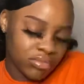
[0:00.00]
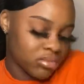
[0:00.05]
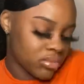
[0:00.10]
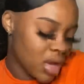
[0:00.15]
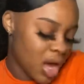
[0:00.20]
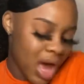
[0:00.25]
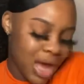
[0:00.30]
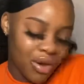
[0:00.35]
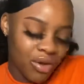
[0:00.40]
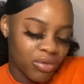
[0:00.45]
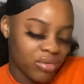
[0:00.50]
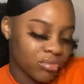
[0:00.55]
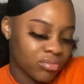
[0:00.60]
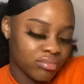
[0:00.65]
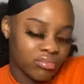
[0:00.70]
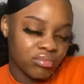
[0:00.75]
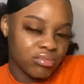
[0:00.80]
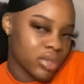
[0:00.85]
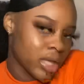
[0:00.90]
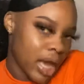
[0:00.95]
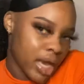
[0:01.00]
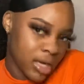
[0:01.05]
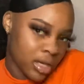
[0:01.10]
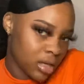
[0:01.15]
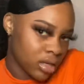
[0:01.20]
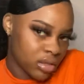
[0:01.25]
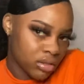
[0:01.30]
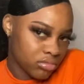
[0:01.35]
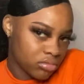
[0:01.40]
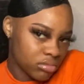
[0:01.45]
I don't like
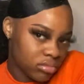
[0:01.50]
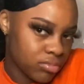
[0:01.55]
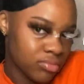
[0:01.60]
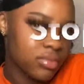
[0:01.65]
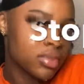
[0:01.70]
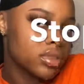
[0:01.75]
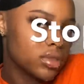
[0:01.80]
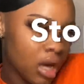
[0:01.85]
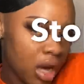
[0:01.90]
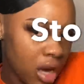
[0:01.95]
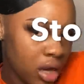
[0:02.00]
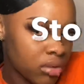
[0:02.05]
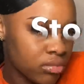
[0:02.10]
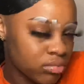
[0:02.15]
it. Stop.